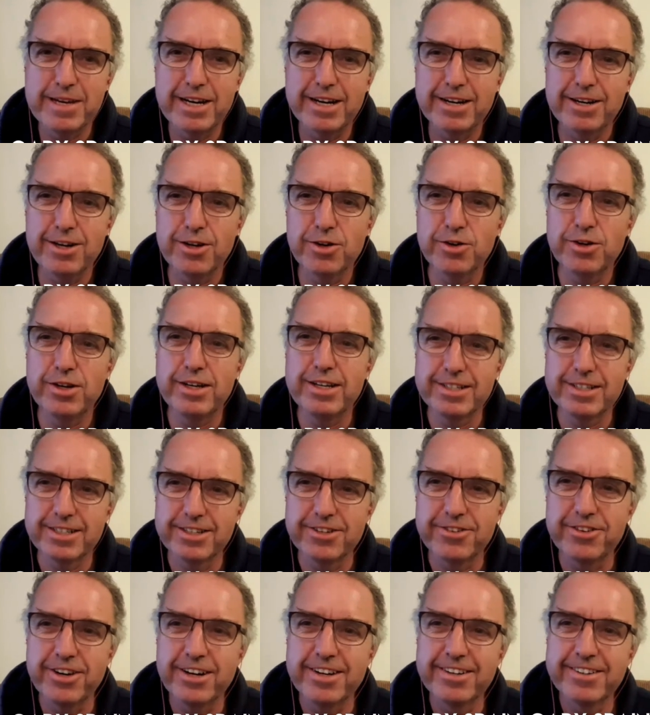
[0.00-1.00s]
maybe
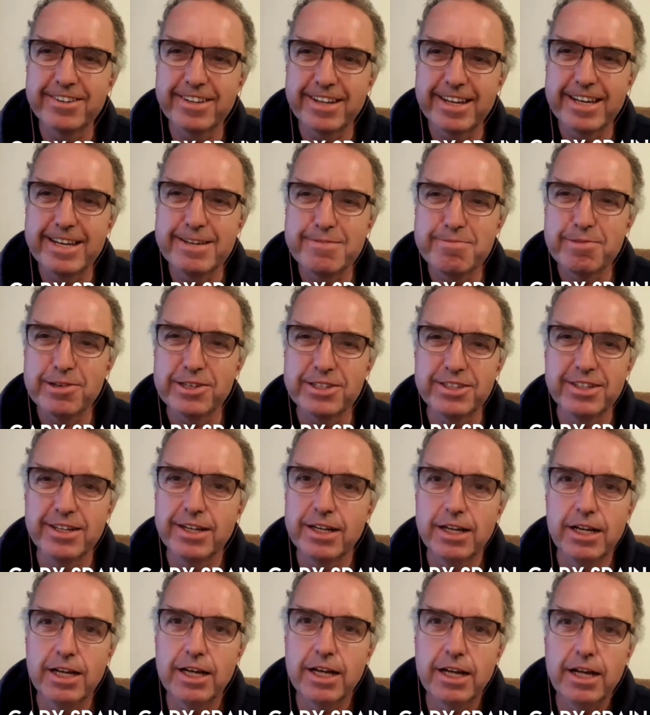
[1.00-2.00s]
unlucky is the wrong thing.
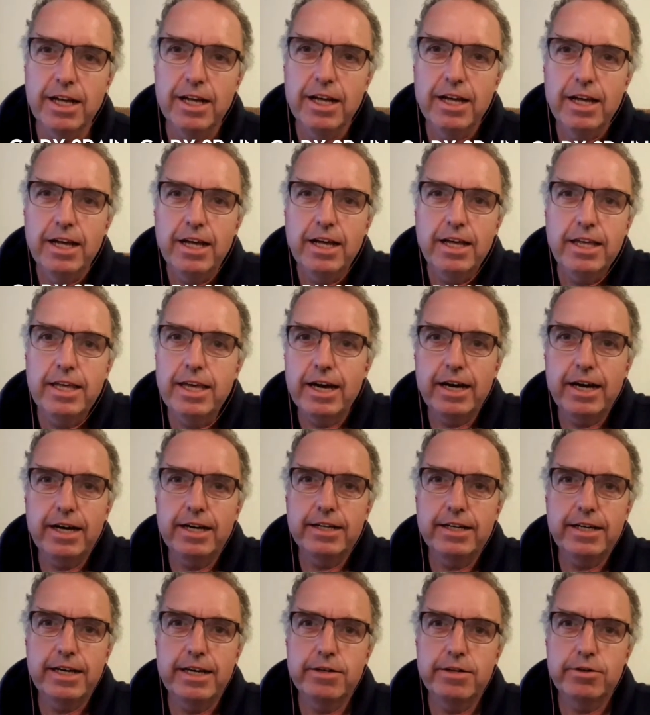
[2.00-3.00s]
But
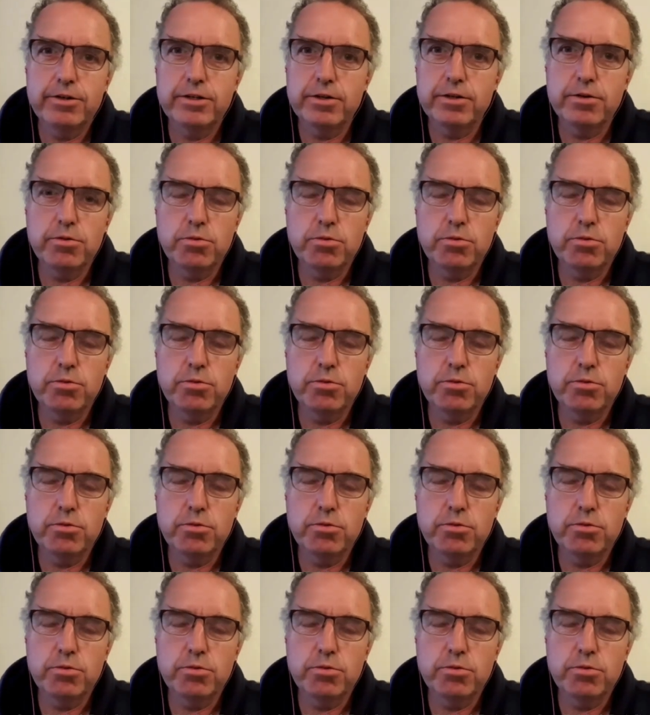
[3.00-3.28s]
yeah,